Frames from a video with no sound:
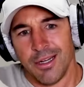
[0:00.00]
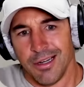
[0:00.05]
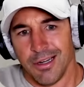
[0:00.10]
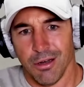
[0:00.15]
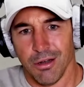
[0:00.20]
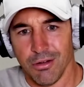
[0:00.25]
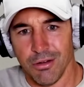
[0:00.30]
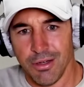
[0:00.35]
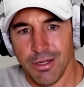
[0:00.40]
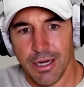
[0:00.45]

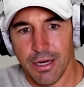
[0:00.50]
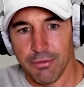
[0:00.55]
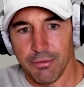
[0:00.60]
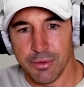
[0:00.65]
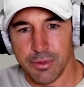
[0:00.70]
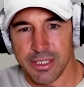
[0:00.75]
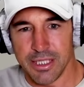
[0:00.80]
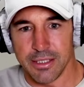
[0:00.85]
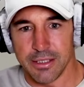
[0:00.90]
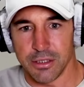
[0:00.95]
Lachlan Galvin
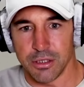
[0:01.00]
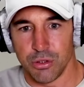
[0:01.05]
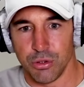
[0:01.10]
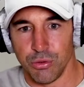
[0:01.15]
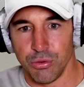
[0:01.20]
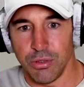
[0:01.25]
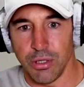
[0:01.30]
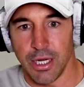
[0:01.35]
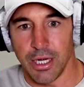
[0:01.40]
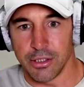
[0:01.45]
was at
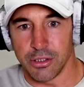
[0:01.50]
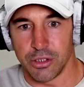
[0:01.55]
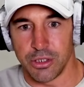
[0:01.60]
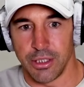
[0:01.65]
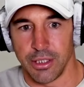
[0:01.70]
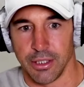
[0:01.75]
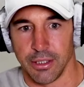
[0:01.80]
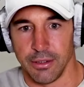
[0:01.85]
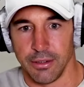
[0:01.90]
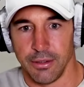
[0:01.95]
school last
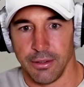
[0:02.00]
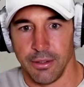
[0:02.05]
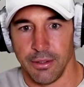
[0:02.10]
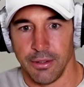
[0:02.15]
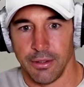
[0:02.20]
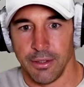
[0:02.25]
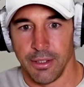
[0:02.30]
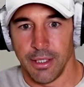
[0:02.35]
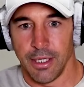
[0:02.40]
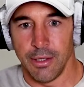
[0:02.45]
year.
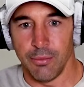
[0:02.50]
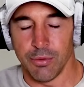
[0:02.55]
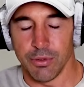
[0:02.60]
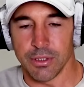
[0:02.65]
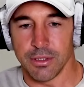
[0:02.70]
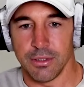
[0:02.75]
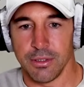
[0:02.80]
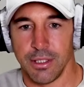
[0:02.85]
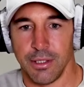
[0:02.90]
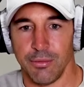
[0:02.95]
He
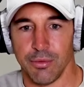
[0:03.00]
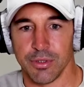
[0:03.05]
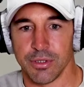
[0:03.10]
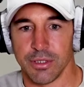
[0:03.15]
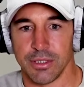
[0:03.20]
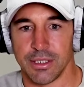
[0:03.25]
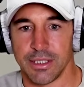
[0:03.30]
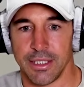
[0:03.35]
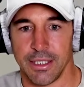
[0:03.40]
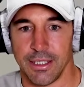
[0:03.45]

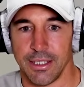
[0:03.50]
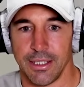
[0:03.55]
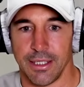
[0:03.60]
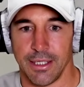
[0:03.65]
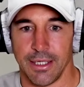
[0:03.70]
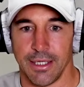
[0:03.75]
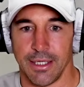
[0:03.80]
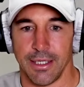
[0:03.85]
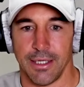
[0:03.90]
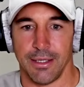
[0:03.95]
wasn't
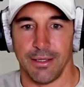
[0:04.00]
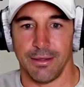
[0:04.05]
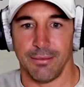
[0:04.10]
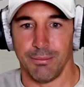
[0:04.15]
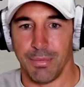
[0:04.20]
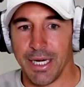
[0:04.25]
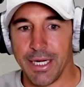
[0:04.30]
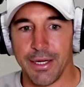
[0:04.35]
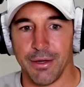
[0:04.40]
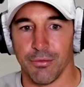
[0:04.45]
sitting in
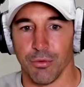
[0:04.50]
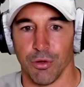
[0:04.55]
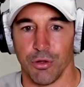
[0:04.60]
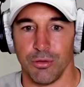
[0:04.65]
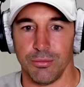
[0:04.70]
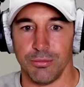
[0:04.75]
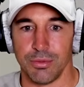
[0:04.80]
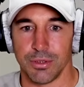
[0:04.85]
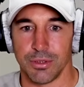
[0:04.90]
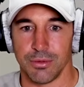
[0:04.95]
meeting
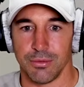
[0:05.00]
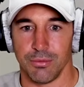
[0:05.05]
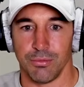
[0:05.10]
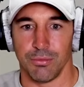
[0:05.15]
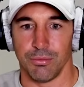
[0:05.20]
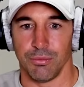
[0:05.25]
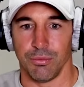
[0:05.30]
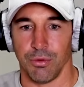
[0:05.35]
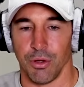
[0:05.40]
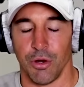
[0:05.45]
rooms
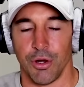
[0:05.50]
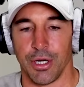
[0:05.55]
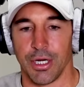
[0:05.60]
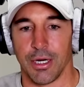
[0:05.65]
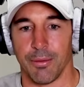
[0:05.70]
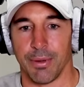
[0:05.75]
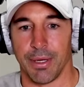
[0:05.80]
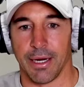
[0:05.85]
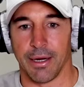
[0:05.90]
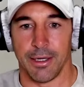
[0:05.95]

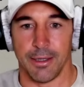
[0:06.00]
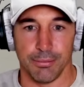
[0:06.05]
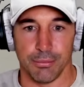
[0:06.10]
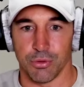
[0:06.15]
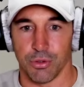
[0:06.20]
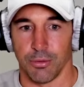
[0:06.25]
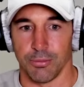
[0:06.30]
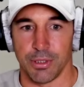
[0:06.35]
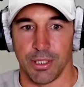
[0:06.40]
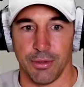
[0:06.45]
learning about hip
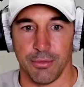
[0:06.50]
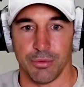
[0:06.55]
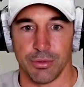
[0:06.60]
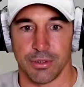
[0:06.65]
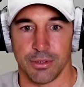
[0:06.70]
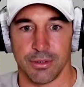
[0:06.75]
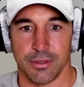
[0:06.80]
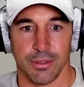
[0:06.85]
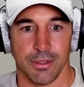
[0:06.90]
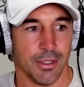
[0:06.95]
drops. He
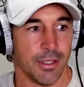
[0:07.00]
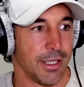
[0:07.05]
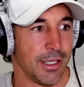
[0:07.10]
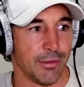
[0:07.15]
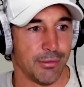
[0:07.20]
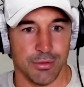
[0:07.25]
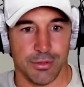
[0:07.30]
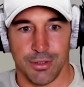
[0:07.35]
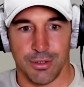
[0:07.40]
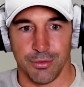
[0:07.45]
was
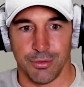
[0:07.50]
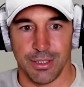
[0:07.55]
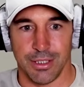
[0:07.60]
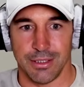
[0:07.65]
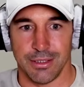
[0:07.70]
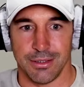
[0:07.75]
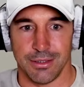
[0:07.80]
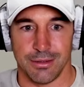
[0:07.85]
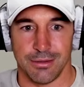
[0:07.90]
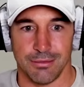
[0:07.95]
doing
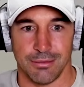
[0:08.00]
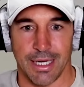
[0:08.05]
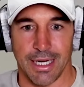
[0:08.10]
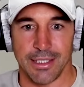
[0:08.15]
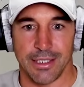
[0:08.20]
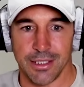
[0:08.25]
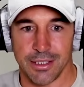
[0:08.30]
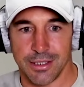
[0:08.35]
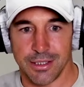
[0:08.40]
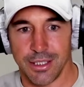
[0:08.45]
his
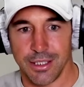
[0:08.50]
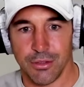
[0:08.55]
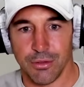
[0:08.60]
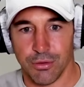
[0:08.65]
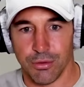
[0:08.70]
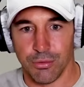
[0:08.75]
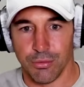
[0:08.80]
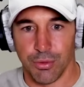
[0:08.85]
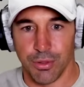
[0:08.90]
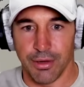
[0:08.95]
HSC
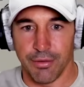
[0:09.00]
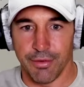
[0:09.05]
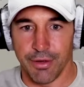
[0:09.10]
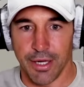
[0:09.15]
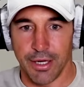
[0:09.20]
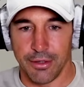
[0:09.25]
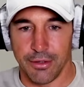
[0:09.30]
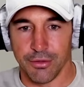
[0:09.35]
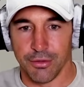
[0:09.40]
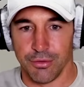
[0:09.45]
or whatever
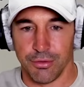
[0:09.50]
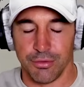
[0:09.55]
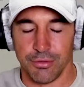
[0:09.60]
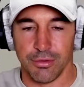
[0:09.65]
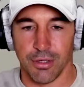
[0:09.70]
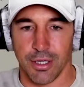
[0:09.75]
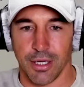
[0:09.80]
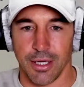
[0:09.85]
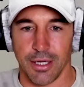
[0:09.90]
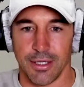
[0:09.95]
they do.
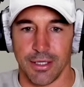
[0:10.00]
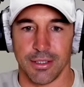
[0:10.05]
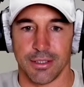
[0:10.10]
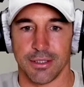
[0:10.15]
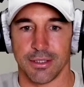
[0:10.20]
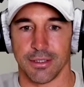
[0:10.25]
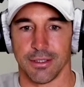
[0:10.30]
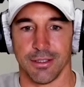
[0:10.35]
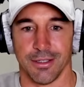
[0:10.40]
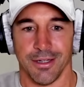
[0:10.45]
Like
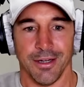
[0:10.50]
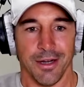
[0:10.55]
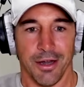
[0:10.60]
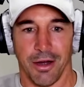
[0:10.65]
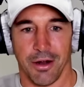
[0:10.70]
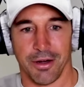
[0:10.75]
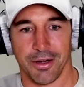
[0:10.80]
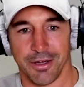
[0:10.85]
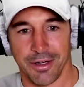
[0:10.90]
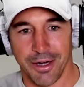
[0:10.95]

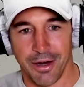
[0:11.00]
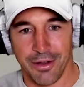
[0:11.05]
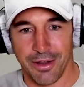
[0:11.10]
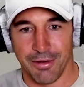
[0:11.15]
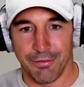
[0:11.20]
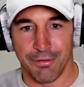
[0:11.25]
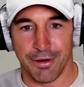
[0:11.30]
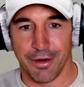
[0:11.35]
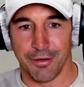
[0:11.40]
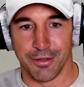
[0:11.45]
I didn't go
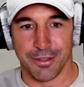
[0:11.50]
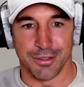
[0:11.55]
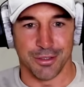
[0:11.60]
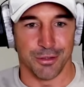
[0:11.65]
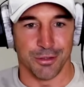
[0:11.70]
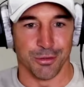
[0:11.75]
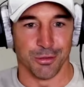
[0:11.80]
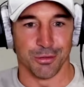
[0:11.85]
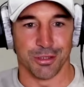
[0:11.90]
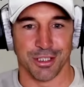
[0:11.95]
that far in
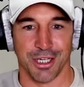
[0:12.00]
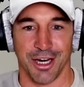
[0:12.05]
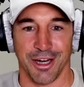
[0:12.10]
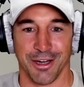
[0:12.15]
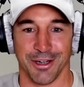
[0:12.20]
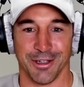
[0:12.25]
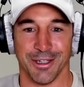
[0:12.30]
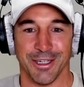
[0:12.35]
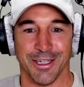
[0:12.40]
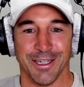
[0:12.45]
school, so.
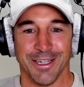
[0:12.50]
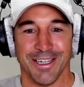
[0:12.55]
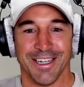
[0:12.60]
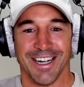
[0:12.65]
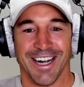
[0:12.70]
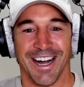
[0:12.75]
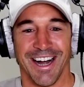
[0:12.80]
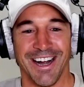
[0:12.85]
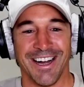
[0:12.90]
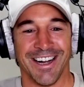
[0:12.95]

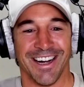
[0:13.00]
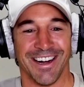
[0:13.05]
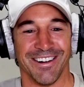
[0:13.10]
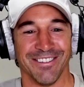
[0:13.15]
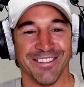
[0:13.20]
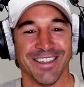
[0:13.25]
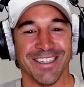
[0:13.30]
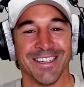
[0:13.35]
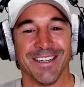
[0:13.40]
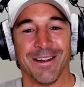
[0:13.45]

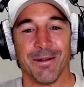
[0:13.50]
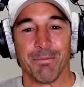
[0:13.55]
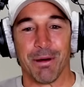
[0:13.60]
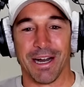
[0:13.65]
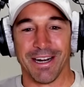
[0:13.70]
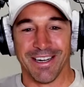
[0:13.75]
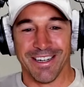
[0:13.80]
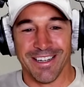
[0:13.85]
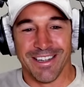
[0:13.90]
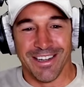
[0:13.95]

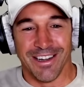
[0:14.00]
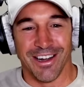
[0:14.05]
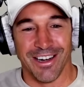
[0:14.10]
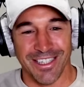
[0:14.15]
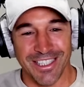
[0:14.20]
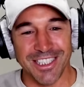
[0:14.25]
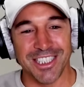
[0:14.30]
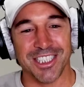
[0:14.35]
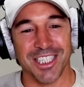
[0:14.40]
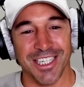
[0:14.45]
But I
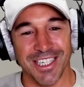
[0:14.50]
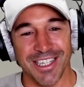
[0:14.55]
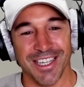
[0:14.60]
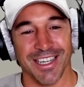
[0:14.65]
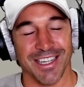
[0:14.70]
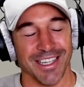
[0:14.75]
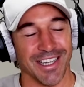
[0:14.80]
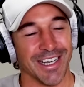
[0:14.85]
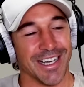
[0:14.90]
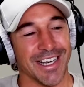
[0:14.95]
just think
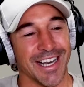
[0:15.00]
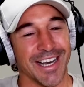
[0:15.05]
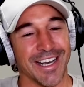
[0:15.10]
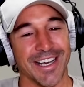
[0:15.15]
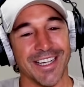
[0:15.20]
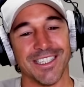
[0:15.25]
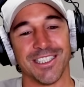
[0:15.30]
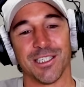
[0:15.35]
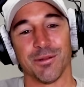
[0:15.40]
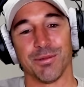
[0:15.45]
that there
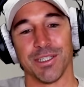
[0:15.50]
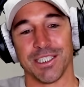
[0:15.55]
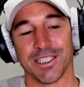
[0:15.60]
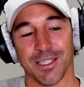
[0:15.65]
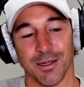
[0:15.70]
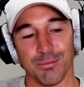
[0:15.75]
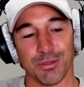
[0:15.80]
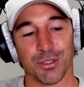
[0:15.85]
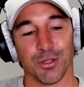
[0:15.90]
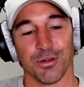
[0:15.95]
needs to be
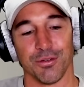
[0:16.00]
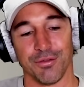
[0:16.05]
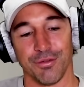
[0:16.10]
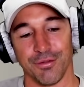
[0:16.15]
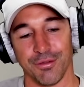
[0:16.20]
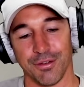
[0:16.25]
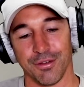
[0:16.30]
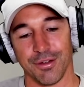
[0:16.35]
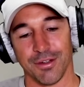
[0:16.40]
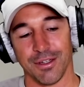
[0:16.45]
some sort of
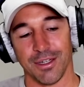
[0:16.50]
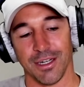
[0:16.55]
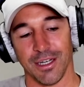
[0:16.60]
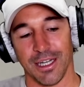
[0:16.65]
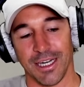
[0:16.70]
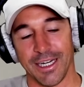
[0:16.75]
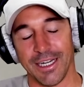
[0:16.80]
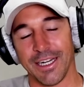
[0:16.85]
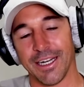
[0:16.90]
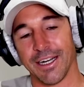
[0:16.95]

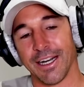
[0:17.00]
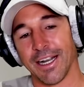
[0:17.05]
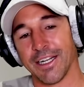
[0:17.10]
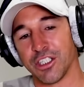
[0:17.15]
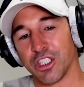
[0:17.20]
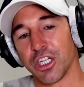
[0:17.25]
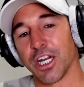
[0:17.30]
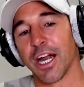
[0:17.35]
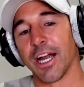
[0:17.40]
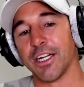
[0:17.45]
lenient
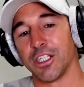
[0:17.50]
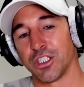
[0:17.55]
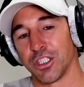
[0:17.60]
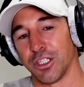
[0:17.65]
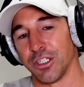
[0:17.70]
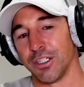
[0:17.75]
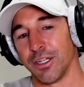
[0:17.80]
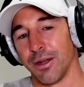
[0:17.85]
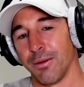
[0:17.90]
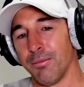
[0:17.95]

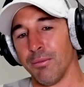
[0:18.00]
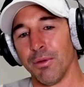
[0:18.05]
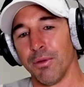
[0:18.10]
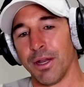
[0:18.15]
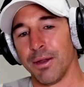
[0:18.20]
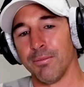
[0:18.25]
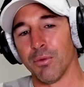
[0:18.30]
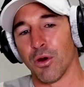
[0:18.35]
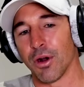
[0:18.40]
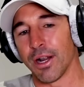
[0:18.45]
education. Now,
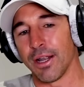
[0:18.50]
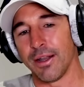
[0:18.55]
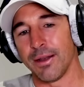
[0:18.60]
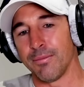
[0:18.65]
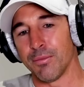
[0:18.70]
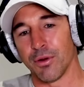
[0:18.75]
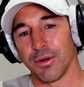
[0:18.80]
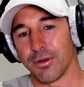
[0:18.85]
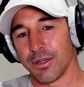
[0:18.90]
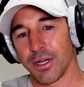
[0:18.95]
he
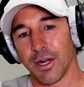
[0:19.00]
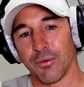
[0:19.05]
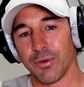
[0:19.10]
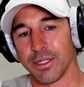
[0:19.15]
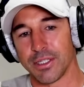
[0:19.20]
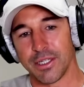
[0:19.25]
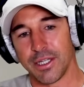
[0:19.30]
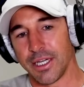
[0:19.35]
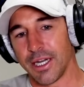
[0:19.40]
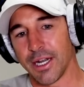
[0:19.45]
might go
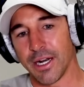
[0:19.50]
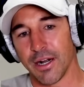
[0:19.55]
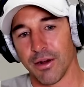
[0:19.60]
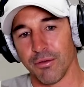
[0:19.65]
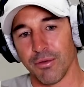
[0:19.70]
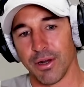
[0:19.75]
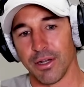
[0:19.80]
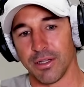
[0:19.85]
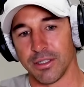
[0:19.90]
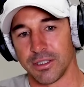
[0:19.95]
into the
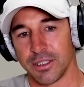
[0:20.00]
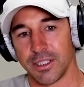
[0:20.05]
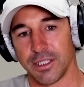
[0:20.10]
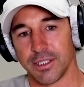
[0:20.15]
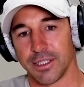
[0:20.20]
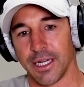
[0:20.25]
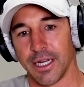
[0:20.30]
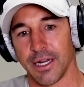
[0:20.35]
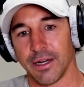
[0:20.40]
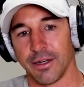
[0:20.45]
NRL and sit
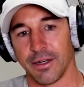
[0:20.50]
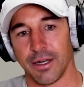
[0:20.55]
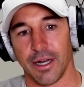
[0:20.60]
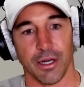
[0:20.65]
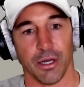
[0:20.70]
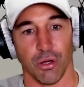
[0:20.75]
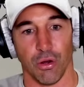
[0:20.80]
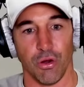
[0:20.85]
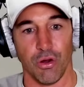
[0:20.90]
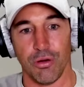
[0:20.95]
down
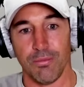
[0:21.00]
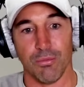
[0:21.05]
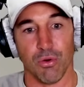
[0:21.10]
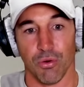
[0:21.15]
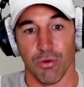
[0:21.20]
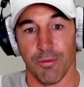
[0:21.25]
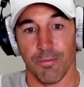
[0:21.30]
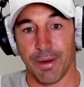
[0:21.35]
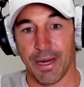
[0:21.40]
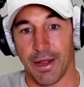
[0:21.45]
and learn
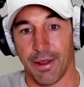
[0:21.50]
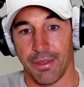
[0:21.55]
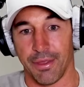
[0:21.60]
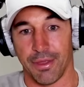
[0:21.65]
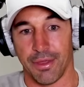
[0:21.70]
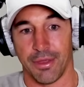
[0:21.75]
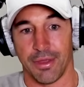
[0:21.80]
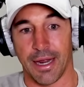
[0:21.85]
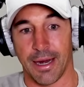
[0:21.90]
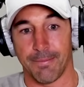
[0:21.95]
more about
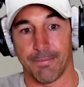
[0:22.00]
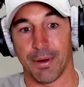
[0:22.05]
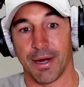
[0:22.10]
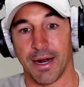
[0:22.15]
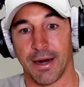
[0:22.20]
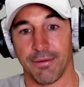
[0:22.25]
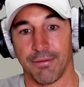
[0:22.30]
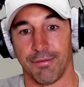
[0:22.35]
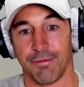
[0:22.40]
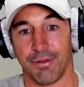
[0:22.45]
that
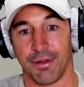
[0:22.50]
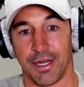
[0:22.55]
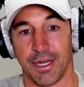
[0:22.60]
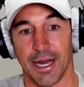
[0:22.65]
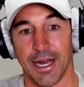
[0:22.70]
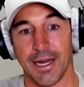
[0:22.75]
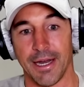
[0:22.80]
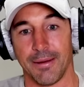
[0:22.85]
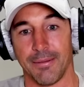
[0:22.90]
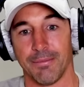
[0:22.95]
part of the
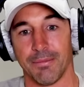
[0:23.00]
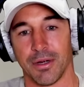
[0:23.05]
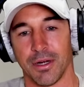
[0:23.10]
game.